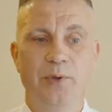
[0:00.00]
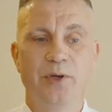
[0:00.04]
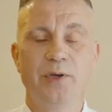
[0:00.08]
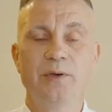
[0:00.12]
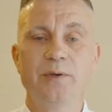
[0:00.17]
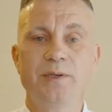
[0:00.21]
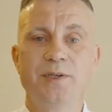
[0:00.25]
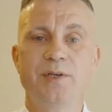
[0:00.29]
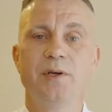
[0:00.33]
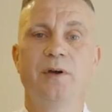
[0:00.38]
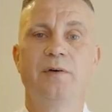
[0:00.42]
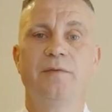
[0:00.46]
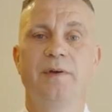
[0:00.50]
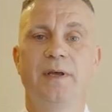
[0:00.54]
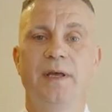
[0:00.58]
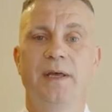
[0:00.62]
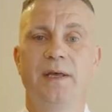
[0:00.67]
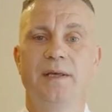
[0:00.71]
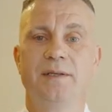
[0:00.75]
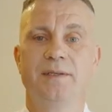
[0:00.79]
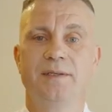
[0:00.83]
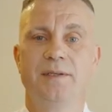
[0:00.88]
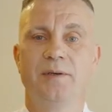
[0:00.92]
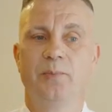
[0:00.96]
beauty of it
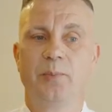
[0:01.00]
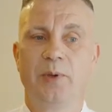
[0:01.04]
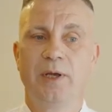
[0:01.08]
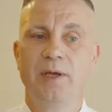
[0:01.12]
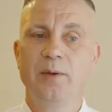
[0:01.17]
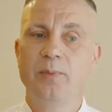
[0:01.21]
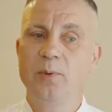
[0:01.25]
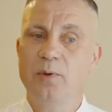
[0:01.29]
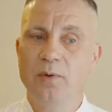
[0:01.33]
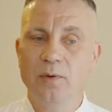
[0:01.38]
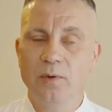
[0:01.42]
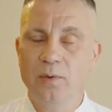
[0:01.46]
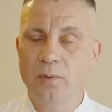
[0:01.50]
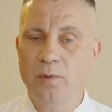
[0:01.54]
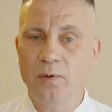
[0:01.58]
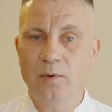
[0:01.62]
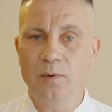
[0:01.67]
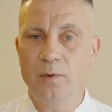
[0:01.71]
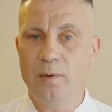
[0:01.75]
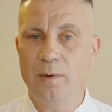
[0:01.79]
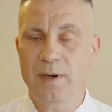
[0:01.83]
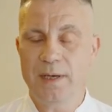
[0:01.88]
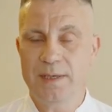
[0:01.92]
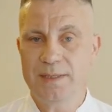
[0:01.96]
is that people will
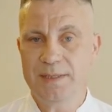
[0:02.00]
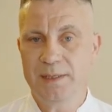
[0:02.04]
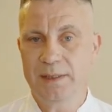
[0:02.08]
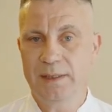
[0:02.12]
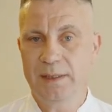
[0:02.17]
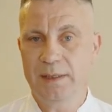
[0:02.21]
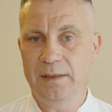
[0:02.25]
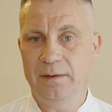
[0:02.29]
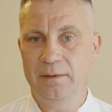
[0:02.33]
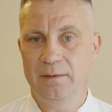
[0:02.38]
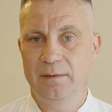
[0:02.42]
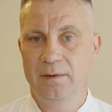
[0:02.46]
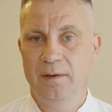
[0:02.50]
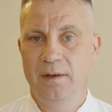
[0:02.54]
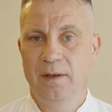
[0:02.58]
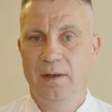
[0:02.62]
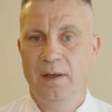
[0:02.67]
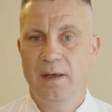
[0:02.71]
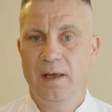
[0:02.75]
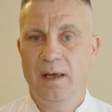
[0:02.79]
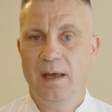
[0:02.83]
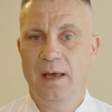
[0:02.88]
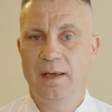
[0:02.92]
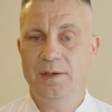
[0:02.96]
always eat
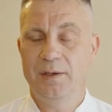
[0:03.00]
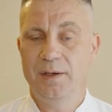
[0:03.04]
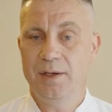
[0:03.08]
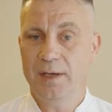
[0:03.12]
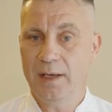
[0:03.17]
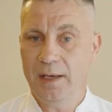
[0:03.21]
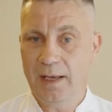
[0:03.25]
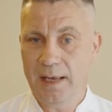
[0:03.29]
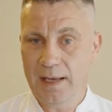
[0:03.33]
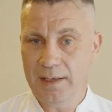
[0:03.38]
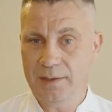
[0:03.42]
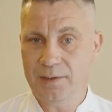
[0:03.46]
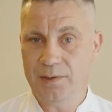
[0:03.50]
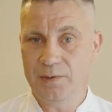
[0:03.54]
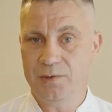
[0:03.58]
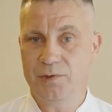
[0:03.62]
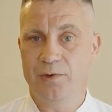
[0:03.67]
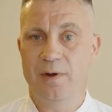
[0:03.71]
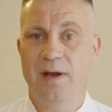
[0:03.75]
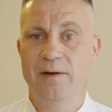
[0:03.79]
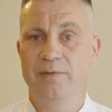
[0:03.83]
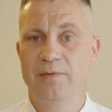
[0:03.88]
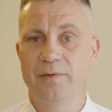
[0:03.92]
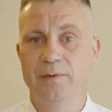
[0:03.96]
and you can get to
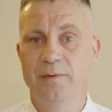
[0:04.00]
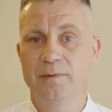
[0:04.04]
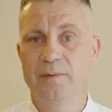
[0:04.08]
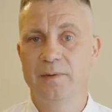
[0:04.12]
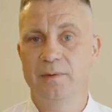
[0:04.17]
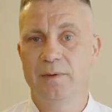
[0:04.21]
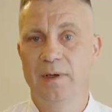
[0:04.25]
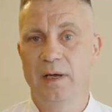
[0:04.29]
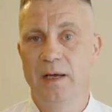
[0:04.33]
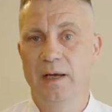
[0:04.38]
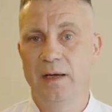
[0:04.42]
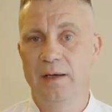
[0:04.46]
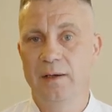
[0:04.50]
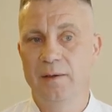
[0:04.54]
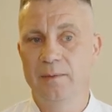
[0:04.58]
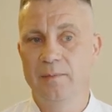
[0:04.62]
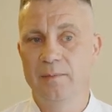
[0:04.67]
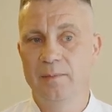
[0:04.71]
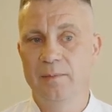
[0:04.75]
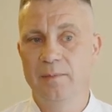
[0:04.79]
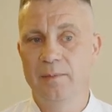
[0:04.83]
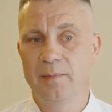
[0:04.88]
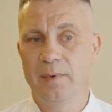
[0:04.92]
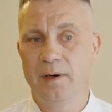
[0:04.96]
travel.
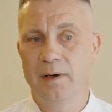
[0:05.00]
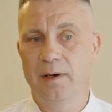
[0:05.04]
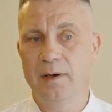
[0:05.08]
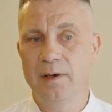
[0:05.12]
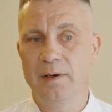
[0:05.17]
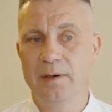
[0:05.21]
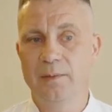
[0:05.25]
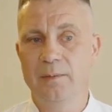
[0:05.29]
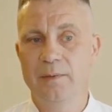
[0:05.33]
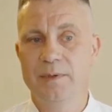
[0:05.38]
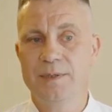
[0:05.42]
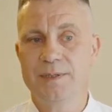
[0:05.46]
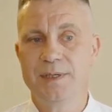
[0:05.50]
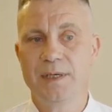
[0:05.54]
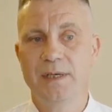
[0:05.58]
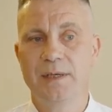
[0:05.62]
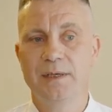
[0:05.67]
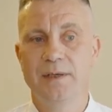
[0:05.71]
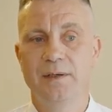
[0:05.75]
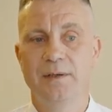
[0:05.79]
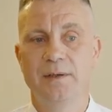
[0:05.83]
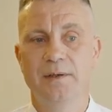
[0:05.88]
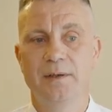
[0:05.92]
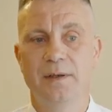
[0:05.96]
I was
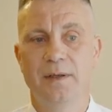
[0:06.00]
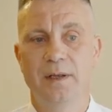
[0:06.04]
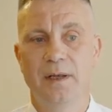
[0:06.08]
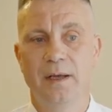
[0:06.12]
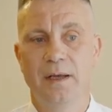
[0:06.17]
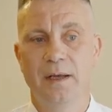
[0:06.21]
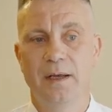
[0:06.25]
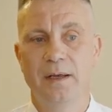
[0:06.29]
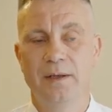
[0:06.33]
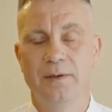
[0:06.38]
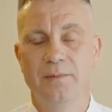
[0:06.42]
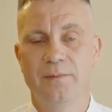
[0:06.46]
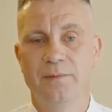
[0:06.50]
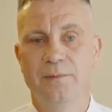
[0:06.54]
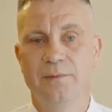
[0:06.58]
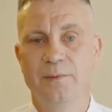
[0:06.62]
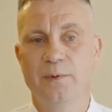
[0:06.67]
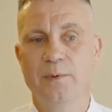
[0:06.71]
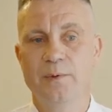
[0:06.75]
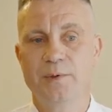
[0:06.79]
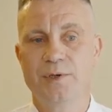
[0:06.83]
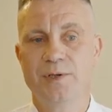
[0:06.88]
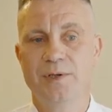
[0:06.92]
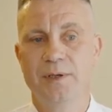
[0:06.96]

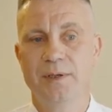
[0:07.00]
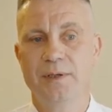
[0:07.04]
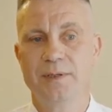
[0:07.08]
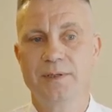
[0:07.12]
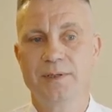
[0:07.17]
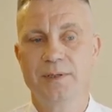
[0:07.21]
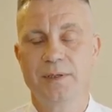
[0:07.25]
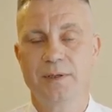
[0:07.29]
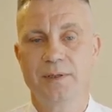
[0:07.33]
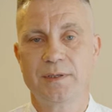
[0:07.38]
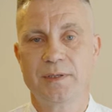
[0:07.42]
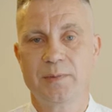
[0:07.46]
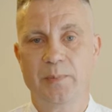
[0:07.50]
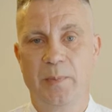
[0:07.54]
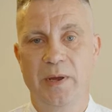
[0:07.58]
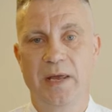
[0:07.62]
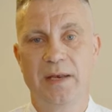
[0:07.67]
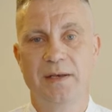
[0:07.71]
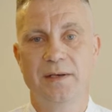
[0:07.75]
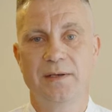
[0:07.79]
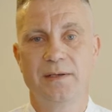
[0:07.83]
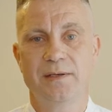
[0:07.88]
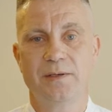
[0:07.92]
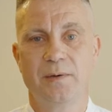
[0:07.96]
fortunate to
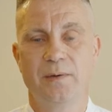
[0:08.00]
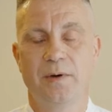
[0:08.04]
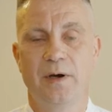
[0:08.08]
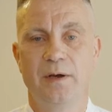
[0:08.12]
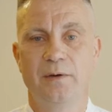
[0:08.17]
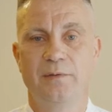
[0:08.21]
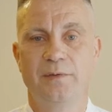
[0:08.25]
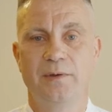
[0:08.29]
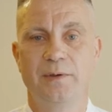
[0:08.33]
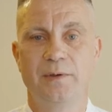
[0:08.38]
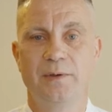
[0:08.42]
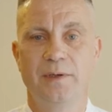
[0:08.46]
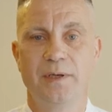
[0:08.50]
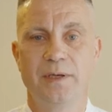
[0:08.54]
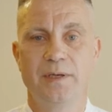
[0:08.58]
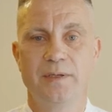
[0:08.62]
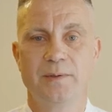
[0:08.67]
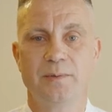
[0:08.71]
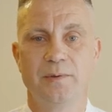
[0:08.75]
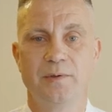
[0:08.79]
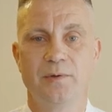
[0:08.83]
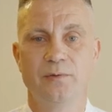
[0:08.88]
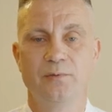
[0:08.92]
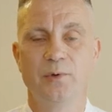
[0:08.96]
spend quite a few years
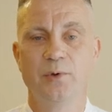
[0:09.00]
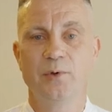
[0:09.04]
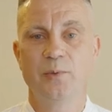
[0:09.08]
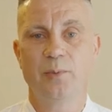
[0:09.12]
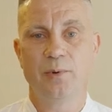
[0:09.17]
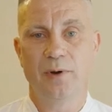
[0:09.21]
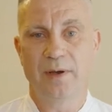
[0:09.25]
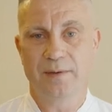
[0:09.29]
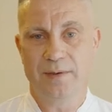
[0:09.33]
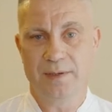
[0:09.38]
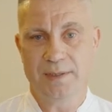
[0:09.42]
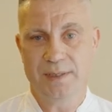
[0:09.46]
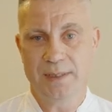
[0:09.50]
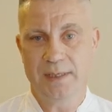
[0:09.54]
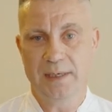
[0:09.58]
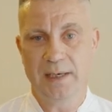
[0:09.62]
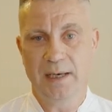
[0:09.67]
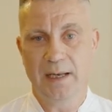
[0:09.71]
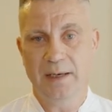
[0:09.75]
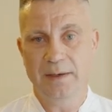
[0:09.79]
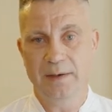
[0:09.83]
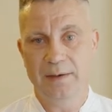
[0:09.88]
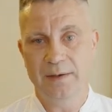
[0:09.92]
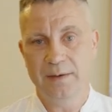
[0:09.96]
with the Roo Brothers in
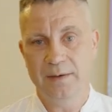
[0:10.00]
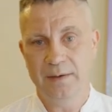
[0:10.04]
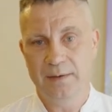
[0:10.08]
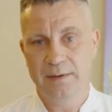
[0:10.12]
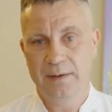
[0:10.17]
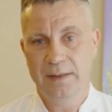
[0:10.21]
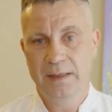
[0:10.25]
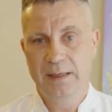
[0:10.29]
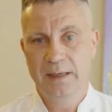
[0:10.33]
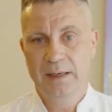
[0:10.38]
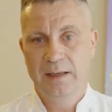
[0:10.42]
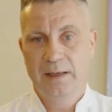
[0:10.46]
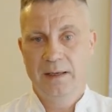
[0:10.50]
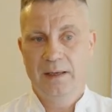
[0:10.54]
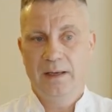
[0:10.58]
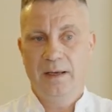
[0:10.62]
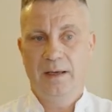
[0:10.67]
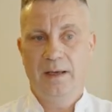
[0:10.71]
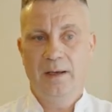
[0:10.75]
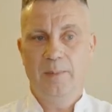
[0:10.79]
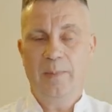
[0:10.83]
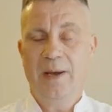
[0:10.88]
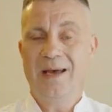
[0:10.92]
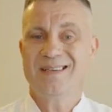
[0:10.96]
London,
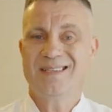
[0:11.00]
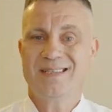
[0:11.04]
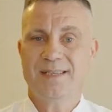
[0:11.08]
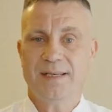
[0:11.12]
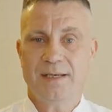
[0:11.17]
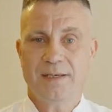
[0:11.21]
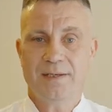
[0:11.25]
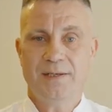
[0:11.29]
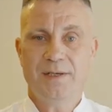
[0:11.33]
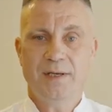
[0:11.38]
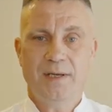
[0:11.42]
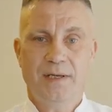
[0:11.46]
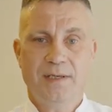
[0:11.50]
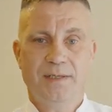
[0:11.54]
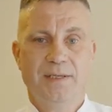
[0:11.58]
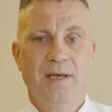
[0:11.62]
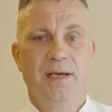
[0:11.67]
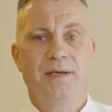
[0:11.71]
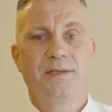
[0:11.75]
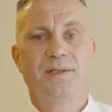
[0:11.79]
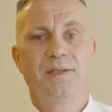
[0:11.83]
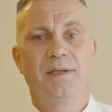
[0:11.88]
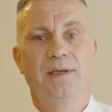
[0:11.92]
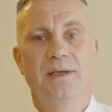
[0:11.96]
about 6 years
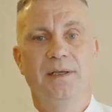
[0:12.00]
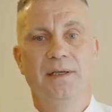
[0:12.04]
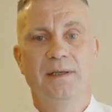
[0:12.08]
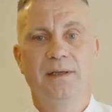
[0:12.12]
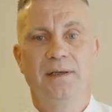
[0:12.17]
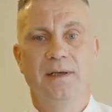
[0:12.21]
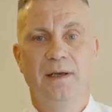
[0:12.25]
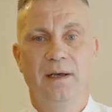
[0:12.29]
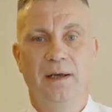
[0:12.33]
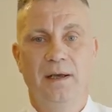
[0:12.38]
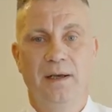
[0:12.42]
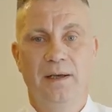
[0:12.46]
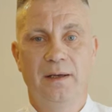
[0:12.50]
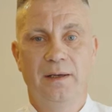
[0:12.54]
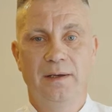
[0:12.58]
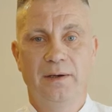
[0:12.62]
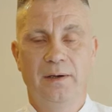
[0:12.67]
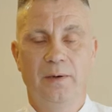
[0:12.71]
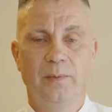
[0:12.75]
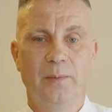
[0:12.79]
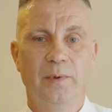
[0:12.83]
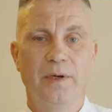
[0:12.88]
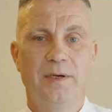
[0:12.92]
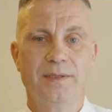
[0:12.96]
actually, and
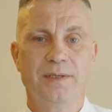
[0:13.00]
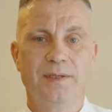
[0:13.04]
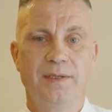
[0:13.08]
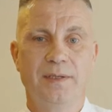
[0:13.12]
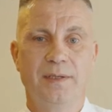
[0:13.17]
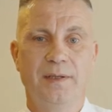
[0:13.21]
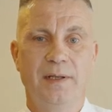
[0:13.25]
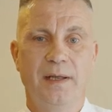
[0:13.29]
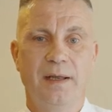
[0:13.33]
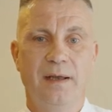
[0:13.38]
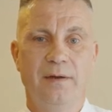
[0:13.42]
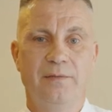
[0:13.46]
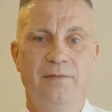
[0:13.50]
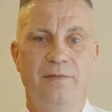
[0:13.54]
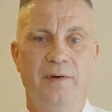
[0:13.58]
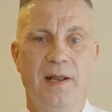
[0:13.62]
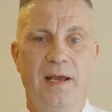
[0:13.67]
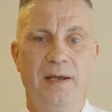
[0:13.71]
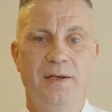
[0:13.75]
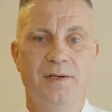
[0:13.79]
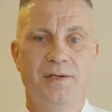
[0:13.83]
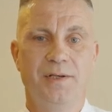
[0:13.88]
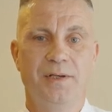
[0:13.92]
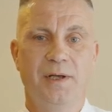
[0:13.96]
I worked at their
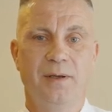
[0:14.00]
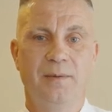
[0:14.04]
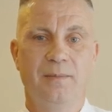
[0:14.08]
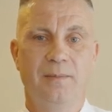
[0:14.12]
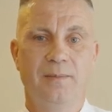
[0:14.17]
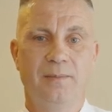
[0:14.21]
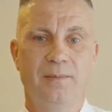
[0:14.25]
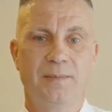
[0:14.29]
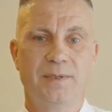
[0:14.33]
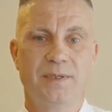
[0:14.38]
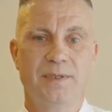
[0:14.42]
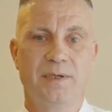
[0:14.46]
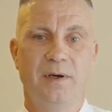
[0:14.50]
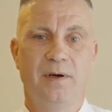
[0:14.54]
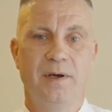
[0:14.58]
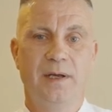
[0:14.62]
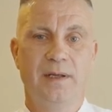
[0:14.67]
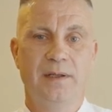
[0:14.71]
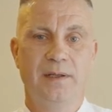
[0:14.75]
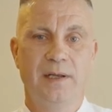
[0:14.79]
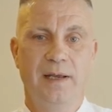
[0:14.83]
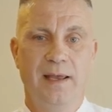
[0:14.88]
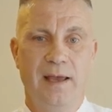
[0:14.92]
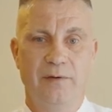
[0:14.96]
flagship
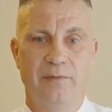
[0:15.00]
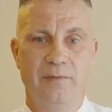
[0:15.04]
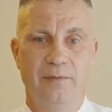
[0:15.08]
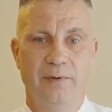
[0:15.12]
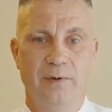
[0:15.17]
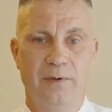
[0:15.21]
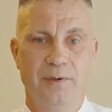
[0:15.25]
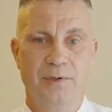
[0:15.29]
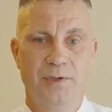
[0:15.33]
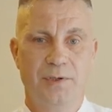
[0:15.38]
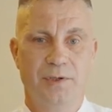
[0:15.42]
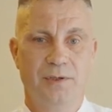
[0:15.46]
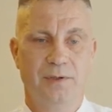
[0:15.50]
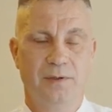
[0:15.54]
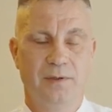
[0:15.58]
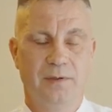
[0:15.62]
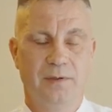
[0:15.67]
site at the Gavroche